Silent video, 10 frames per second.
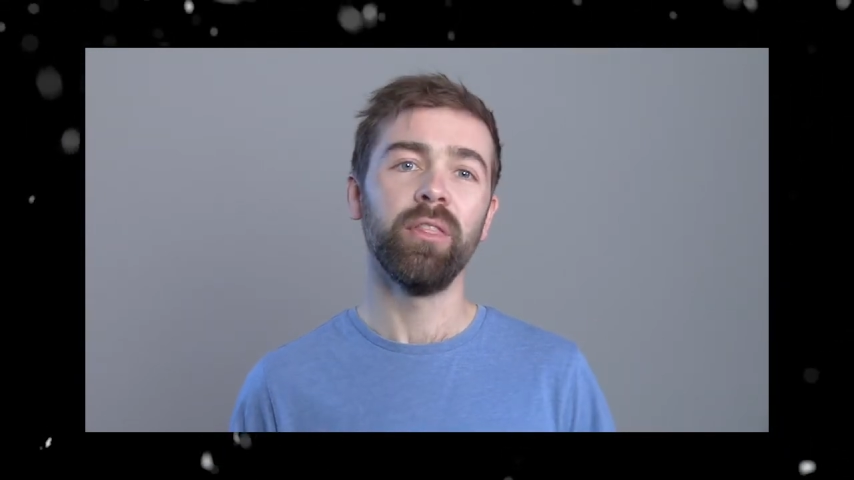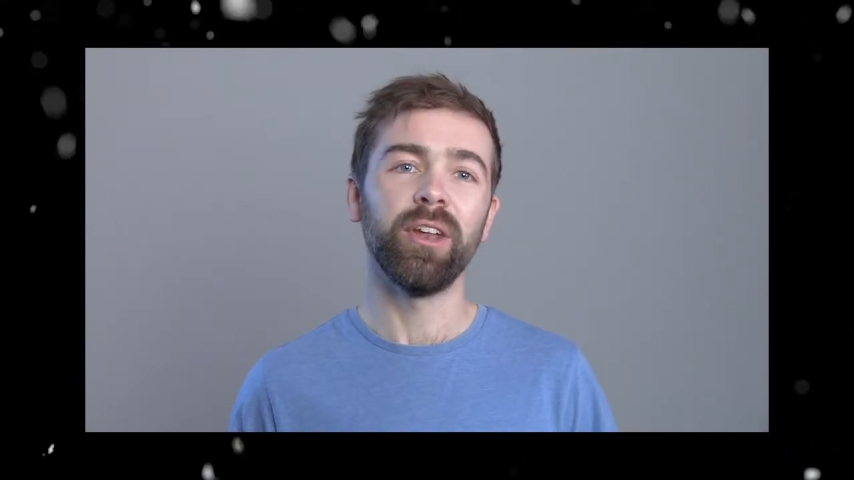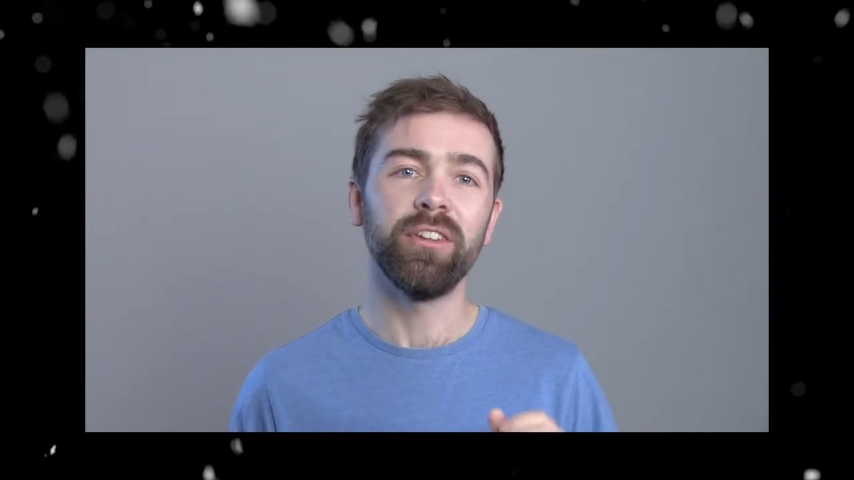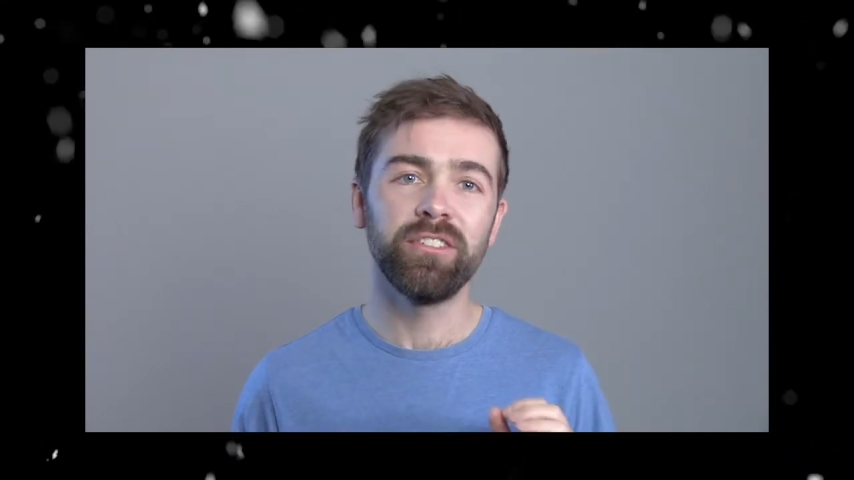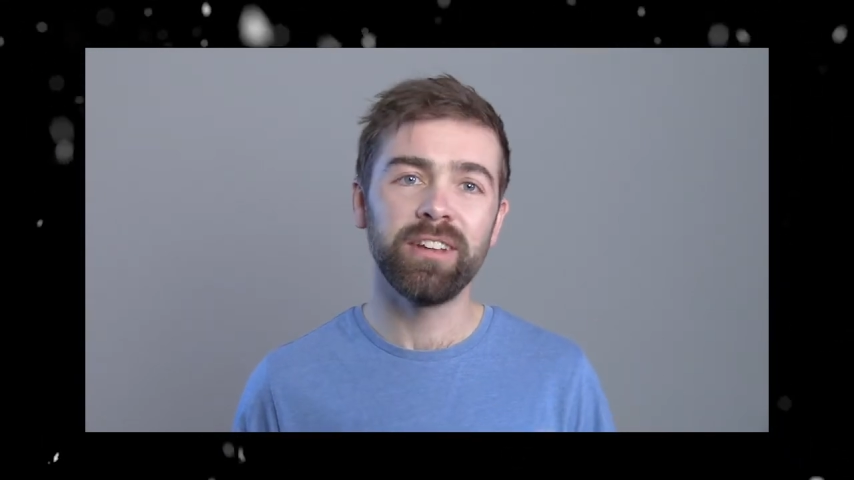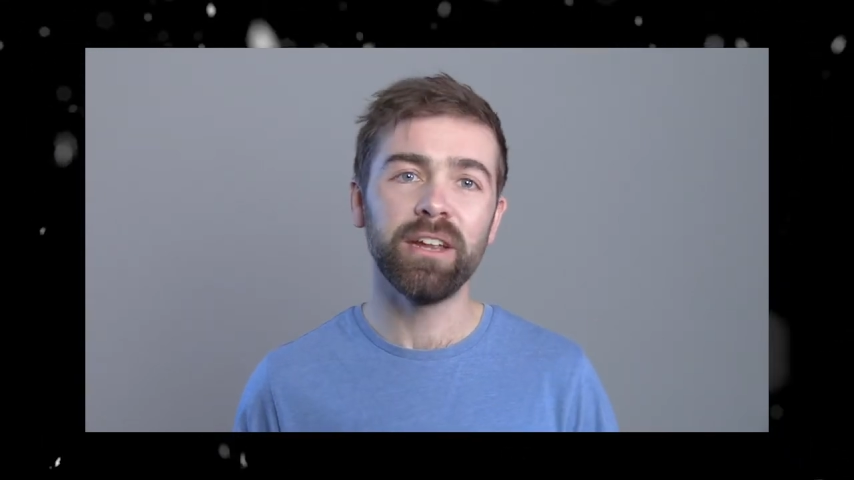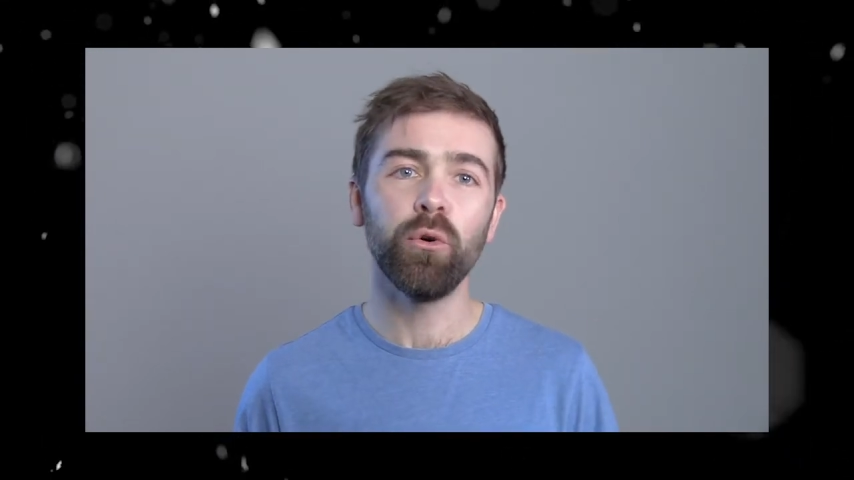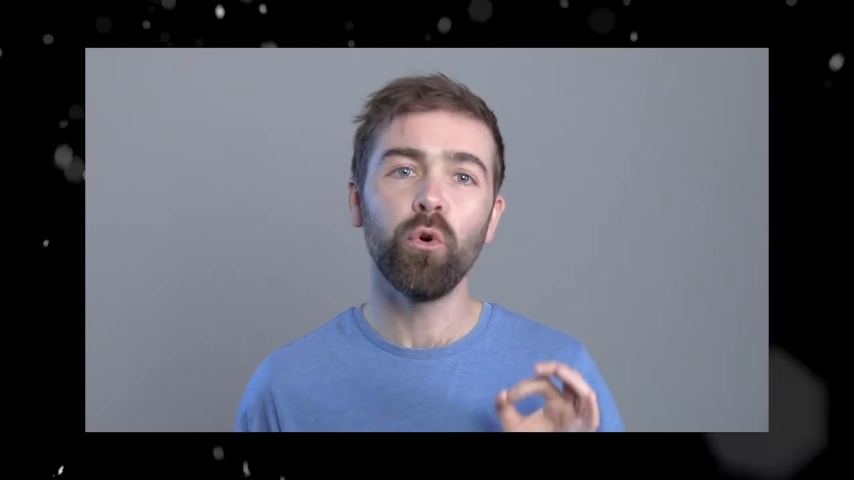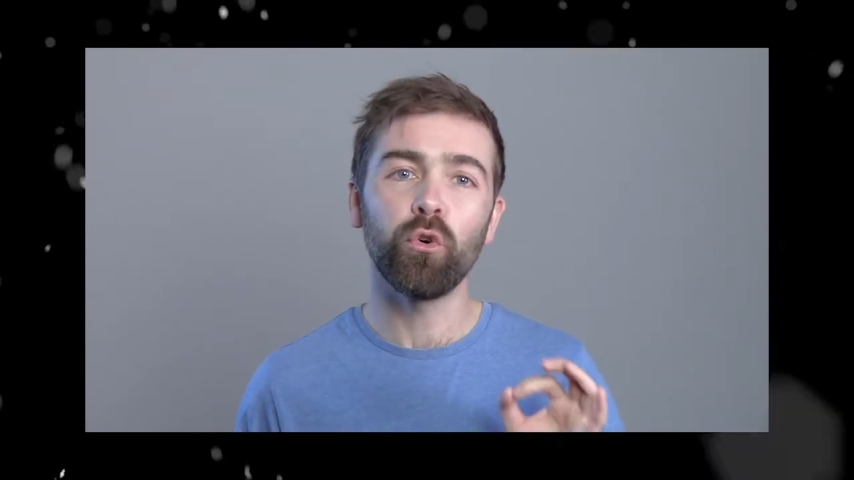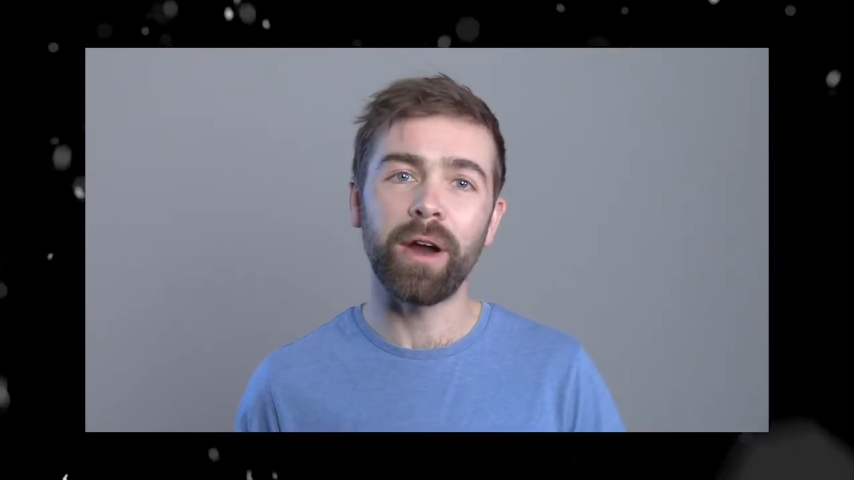than a
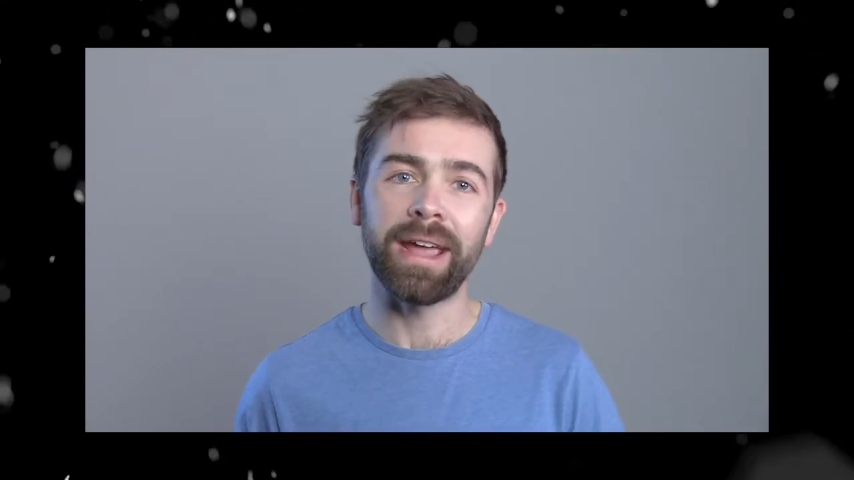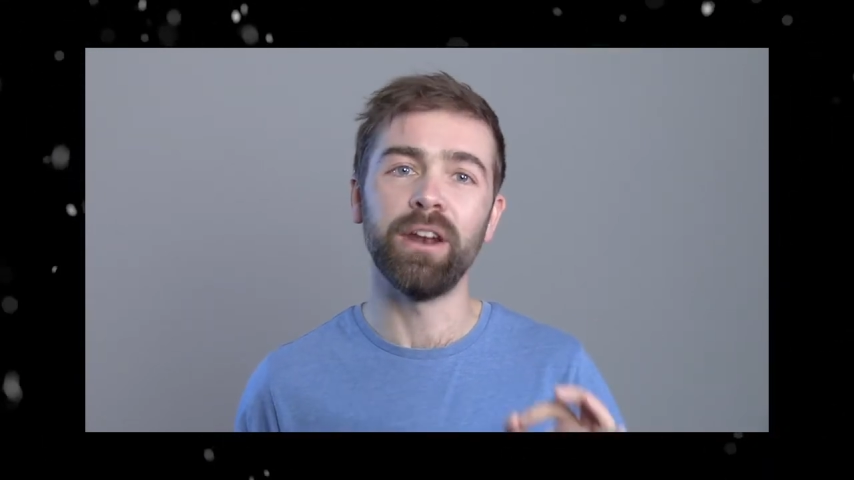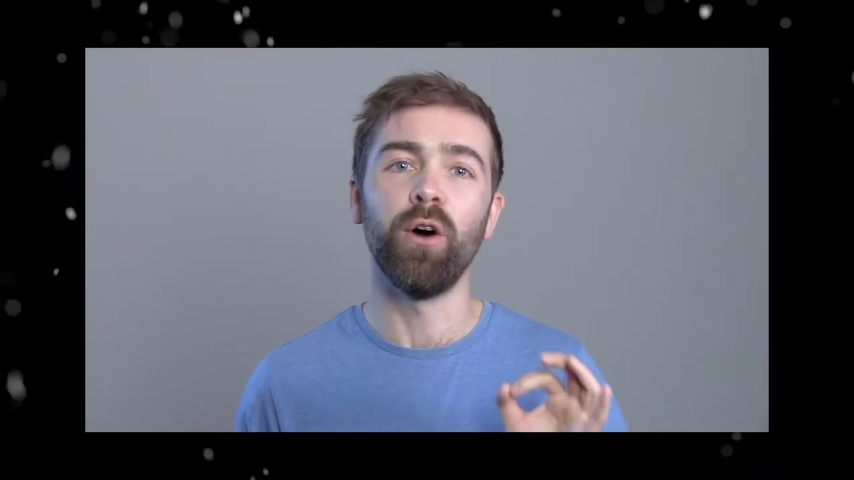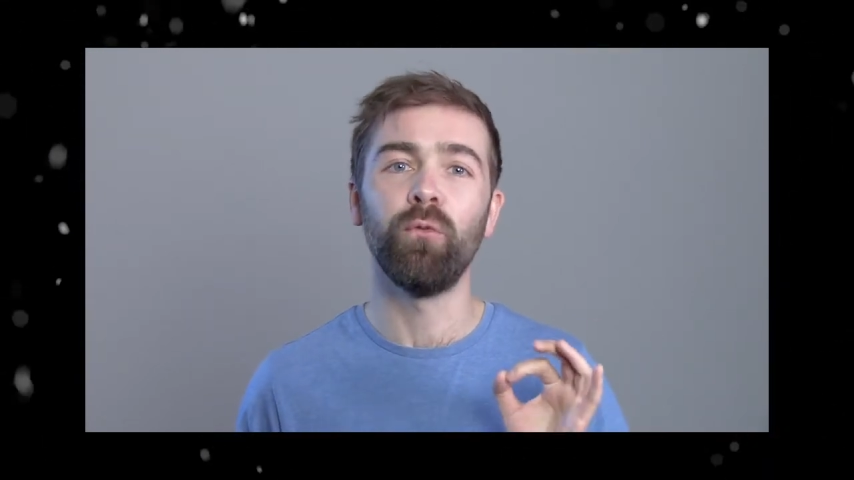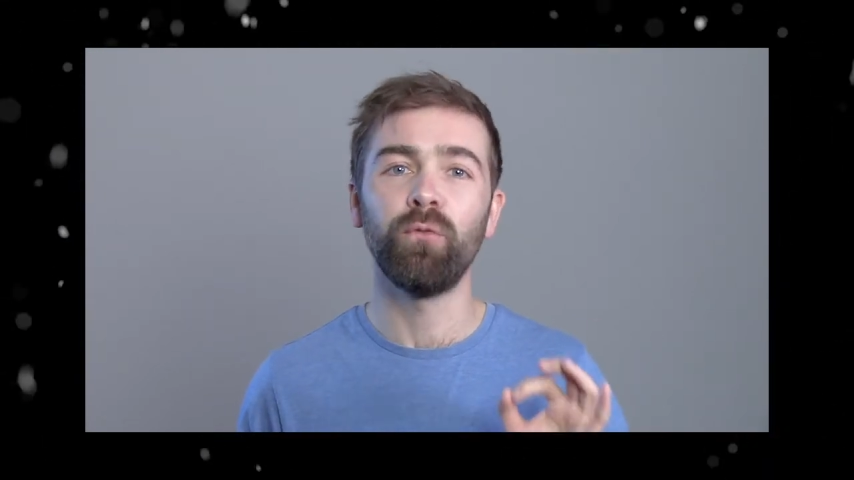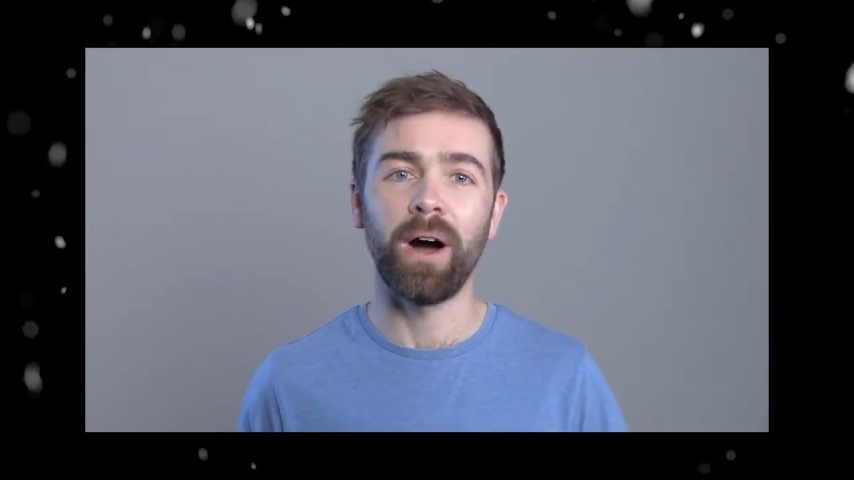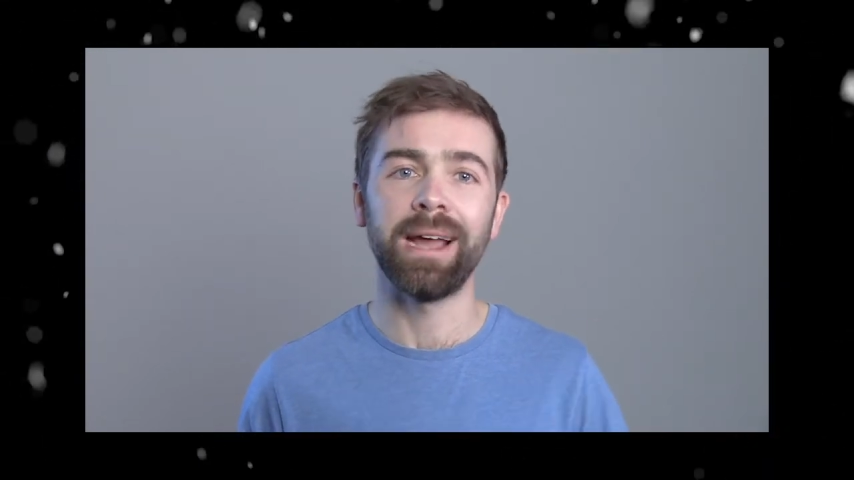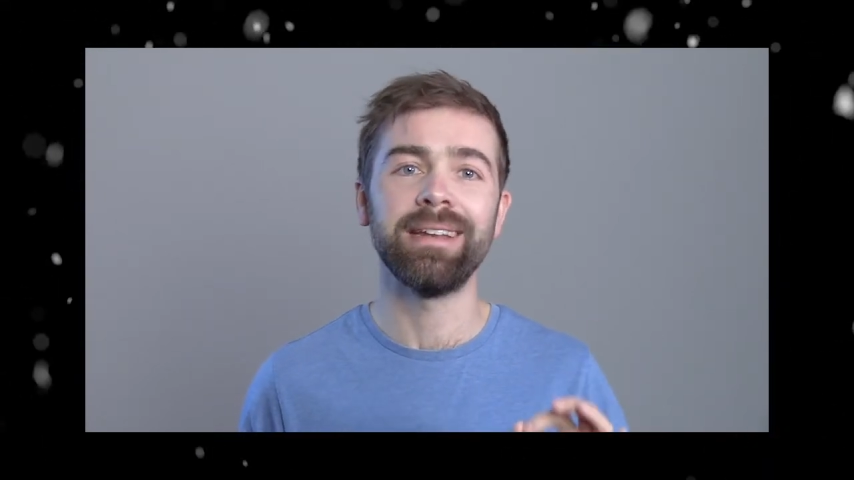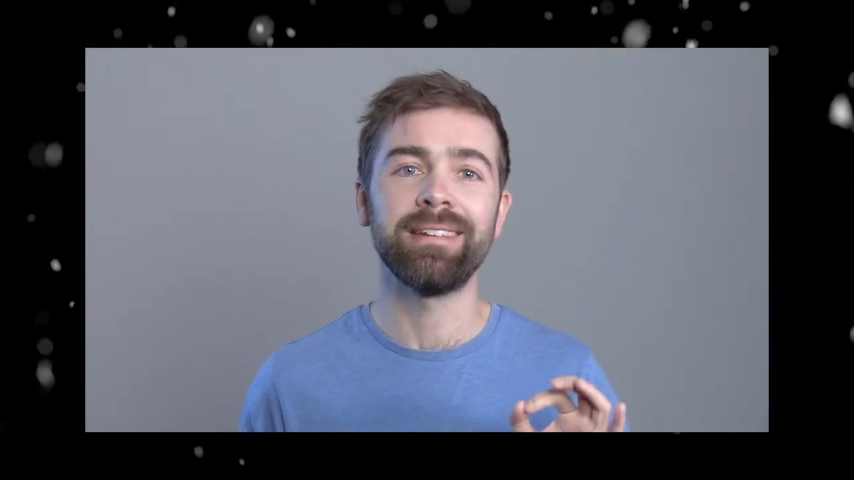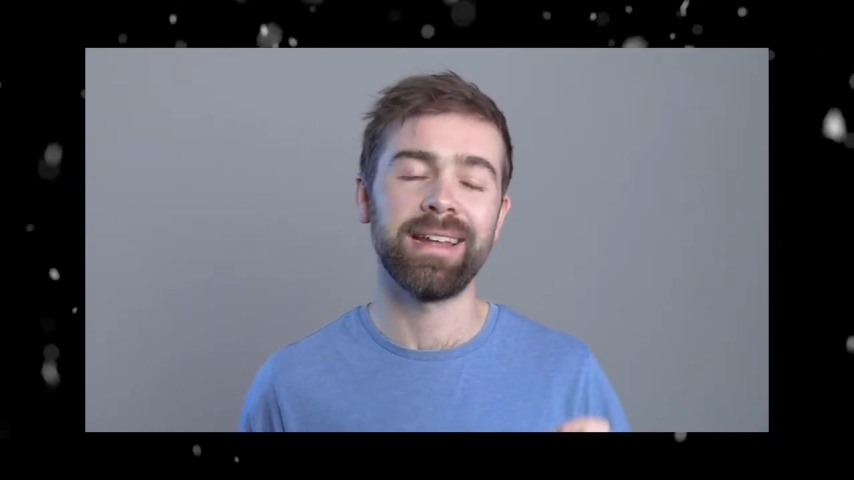single grain of
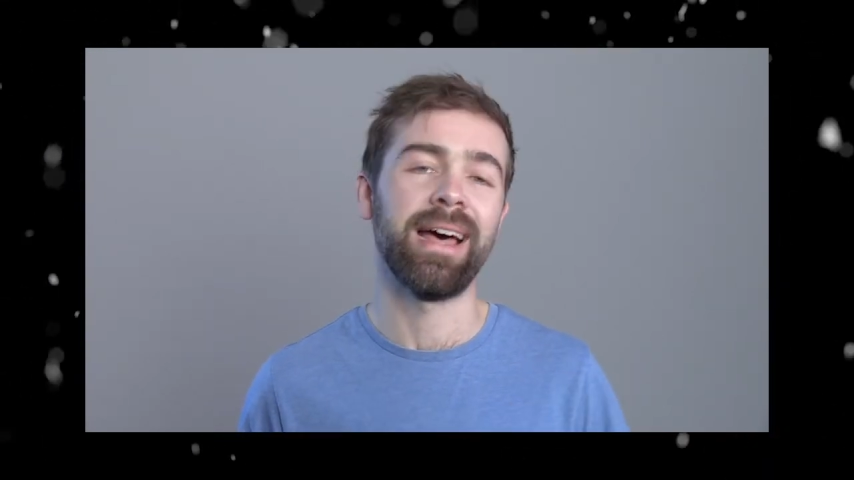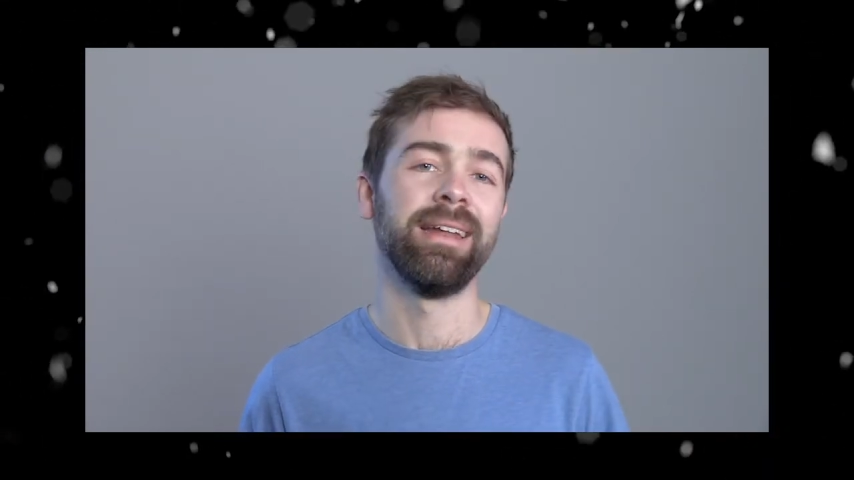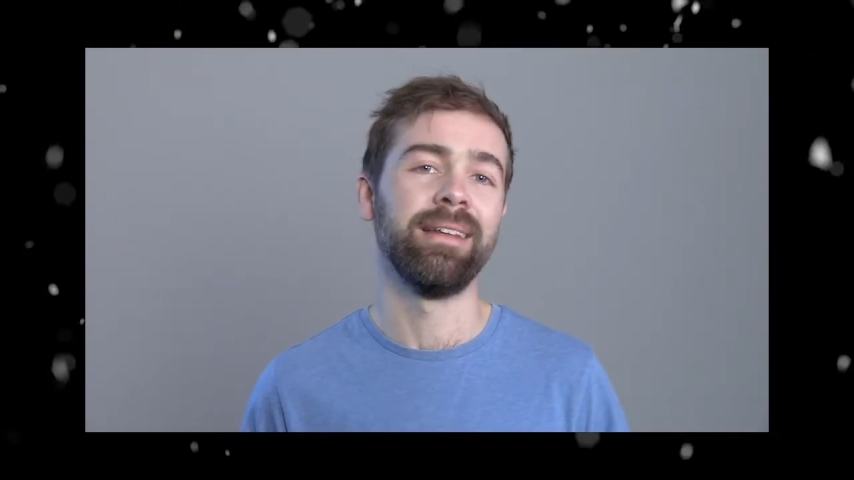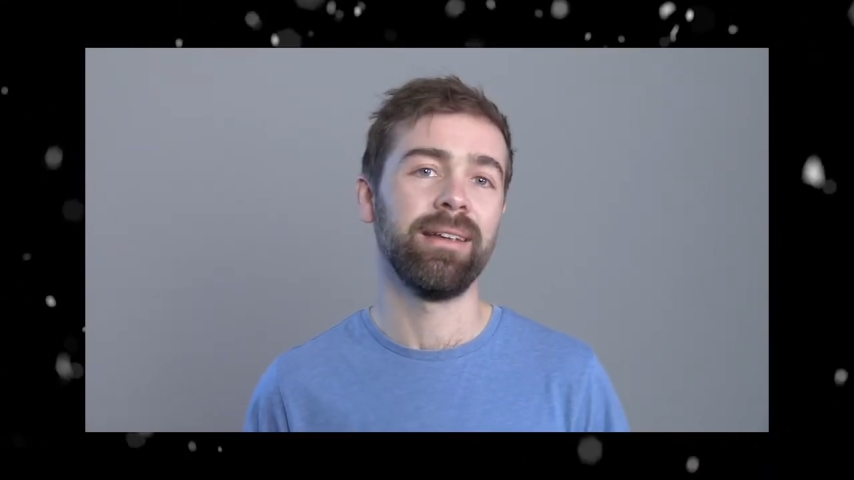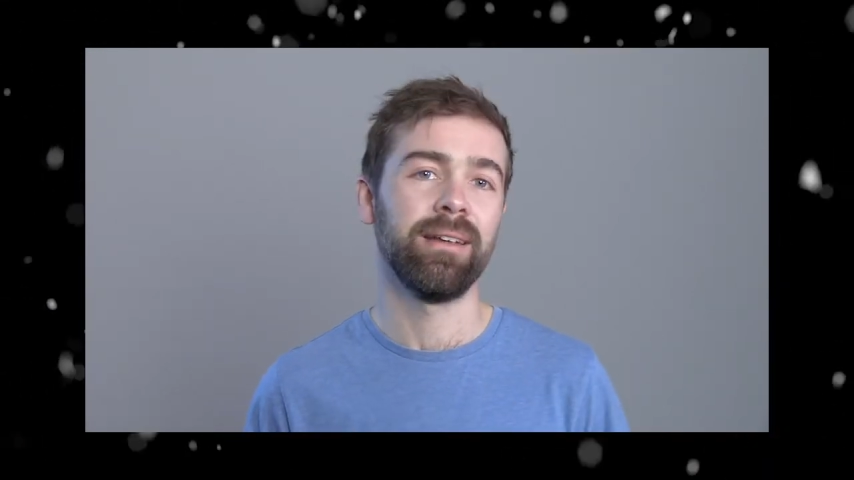fine sand.